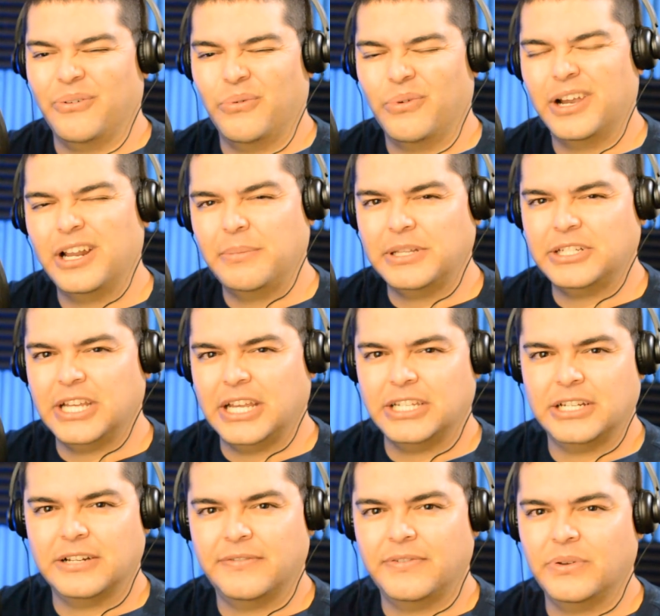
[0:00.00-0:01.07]
We're going to be
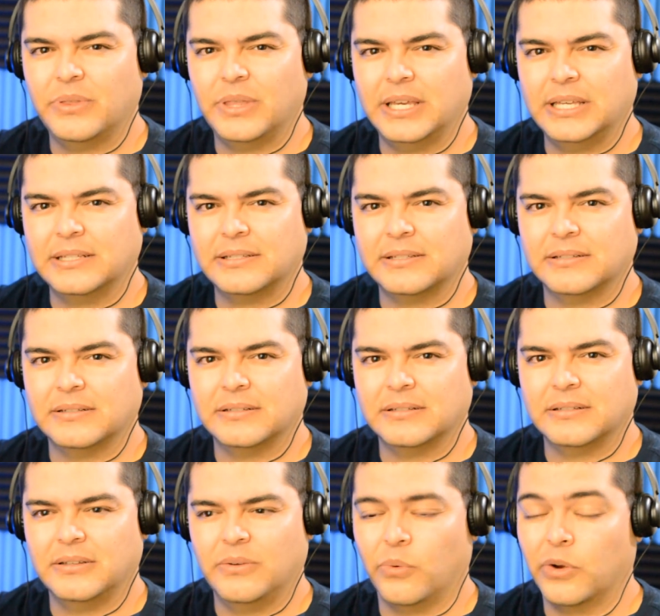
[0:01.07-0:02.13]
changing a few things.
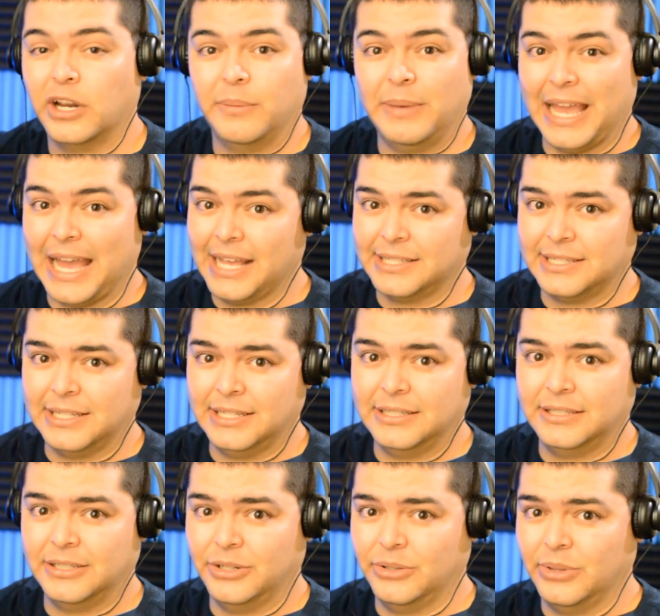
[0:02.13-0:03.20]
We're going to be asking
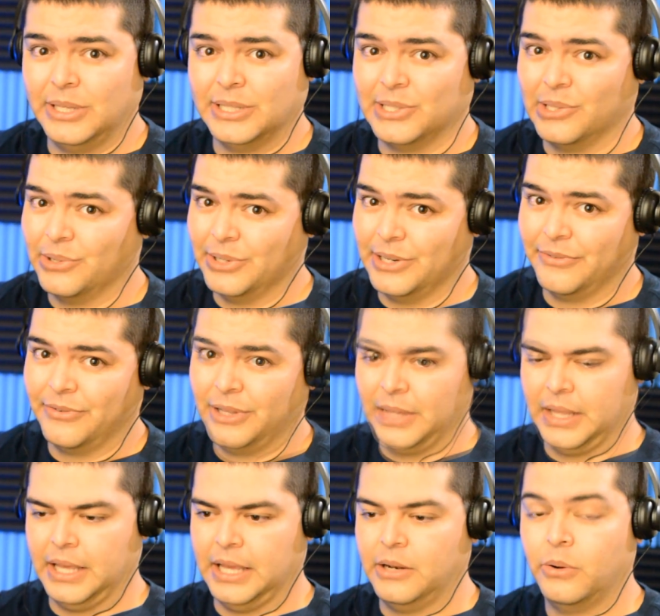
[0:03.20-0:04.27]
to do things a little
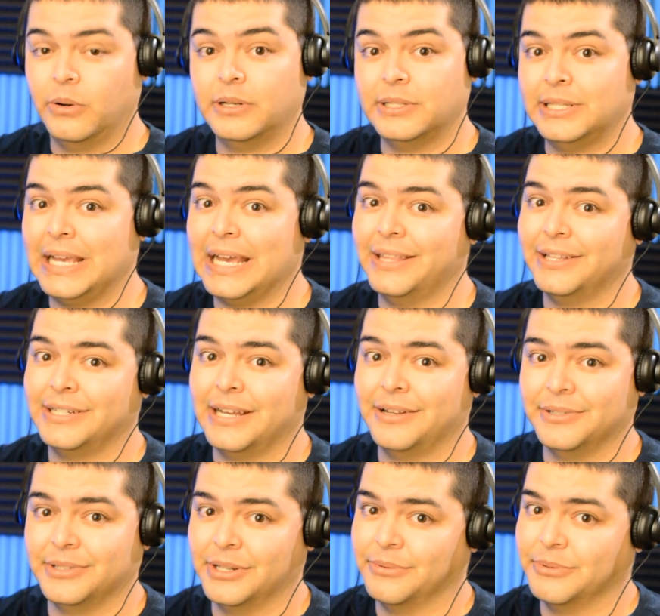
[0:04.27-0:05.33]
differently in order to see how the child
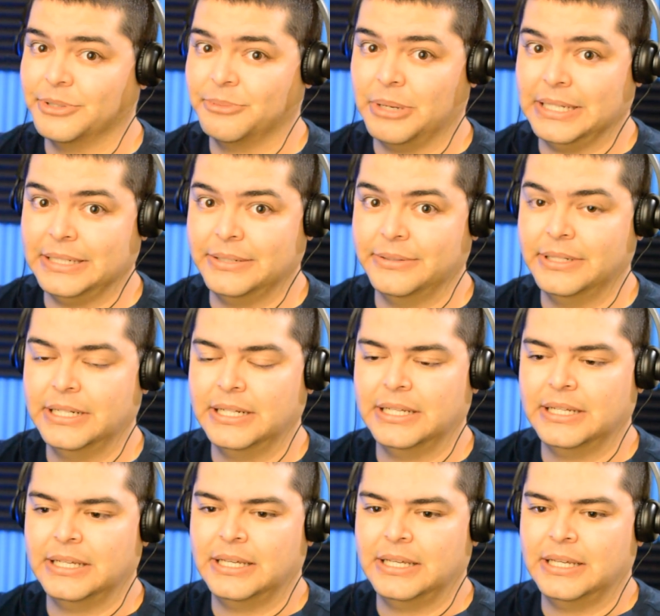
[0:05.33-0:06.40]
is going to respond to it.
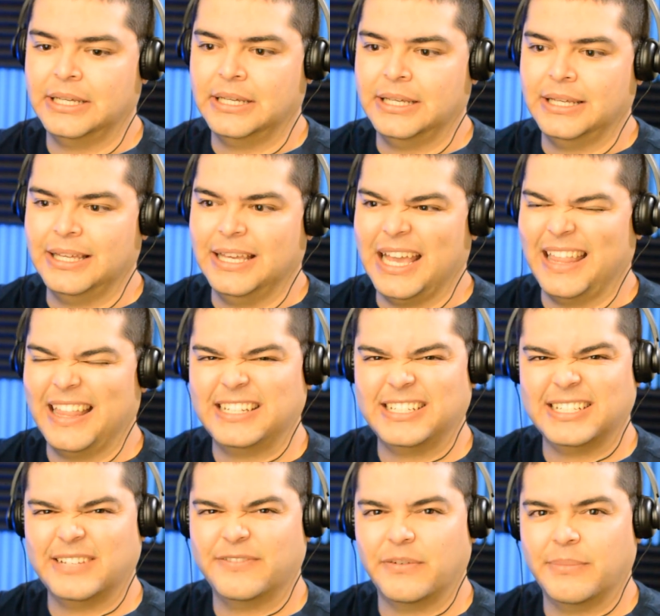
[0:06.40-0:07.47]
And that's
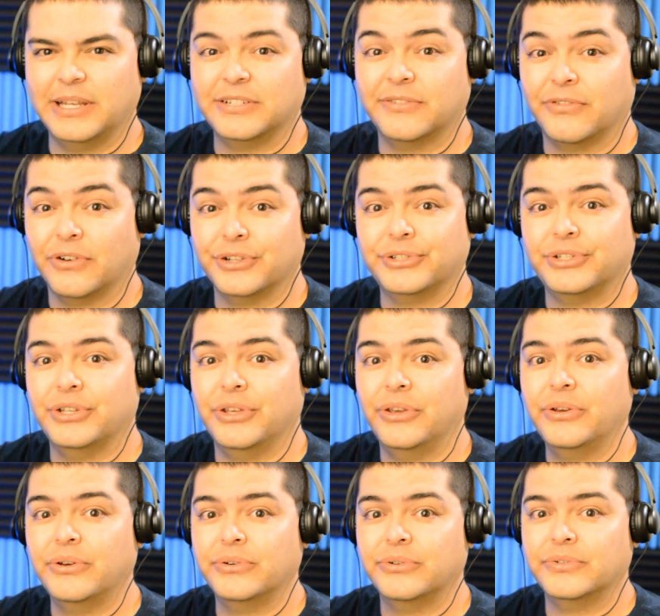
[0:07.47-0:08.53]
just information for us to
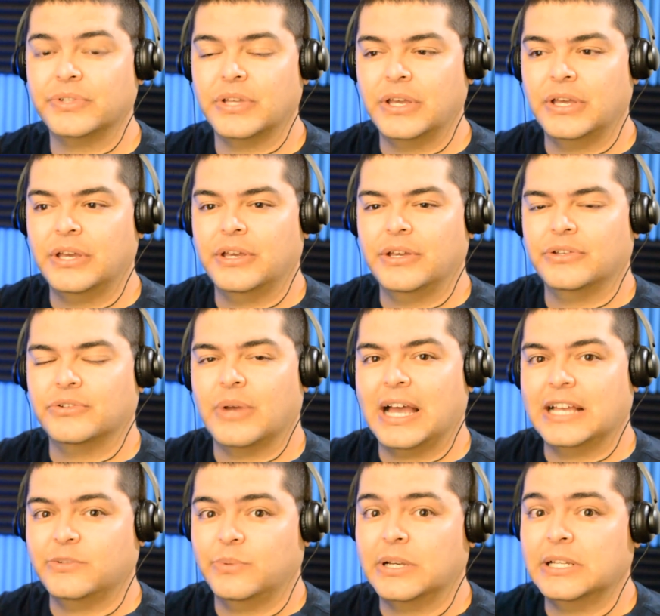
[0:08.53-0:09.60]
use. So
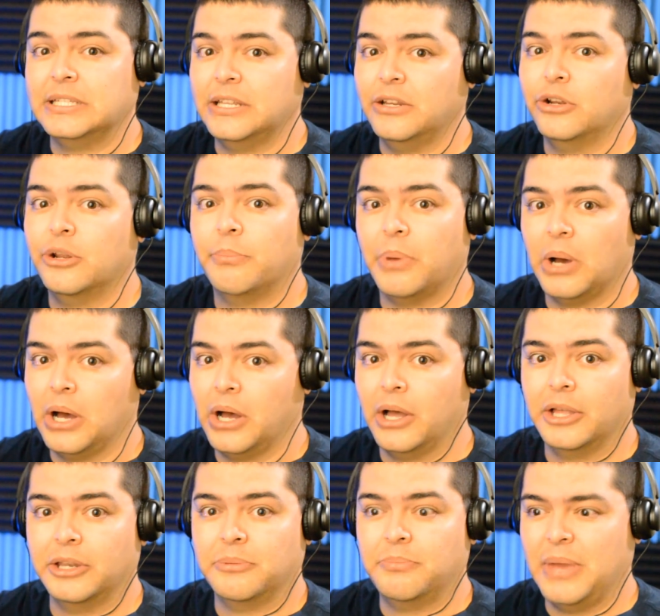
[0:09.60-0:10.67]
as we continue to
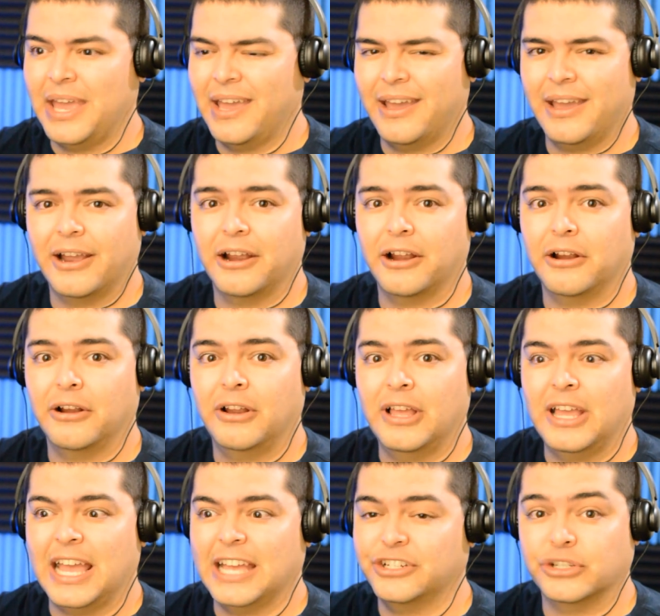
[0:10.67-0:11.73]
bond, pair,
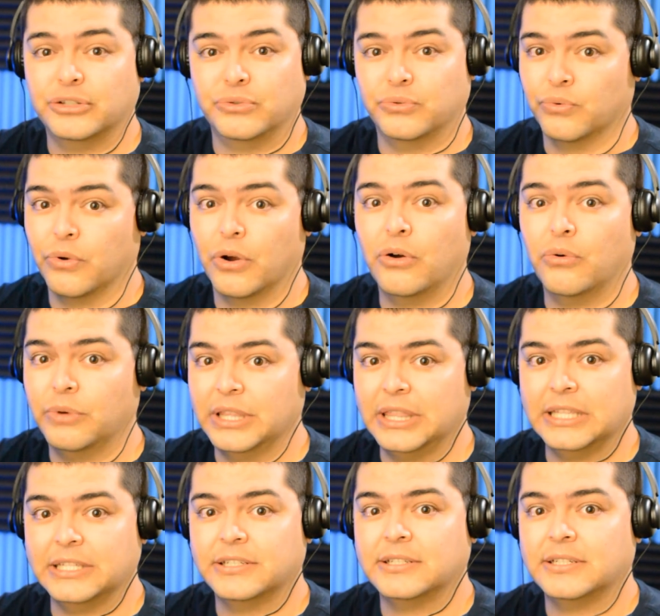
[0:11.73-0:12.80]
and just grow with
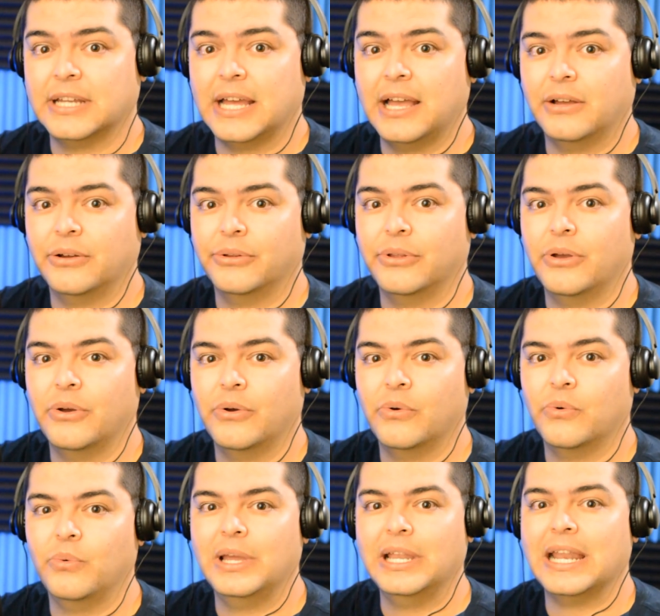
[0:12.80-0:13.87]
this child,
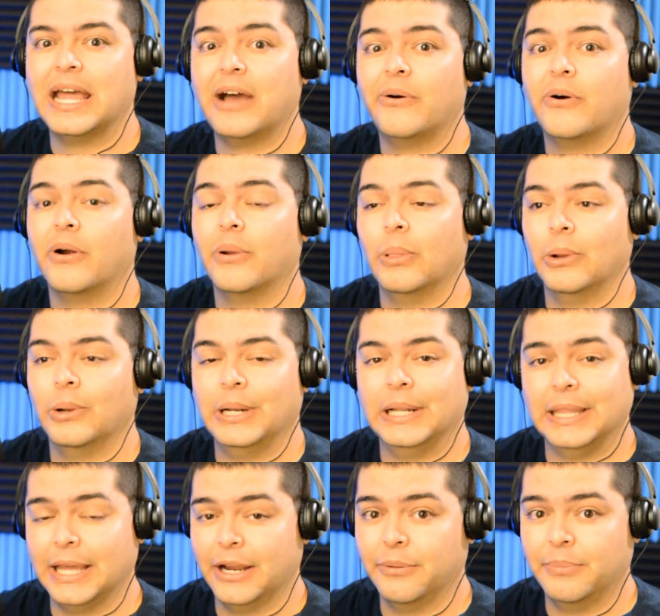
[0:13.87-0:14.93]
we now are
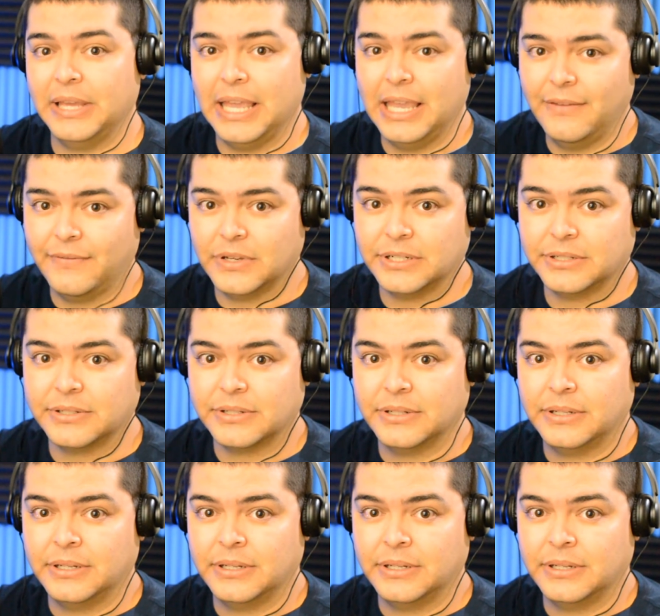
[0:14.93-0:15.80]
learning their behaviors.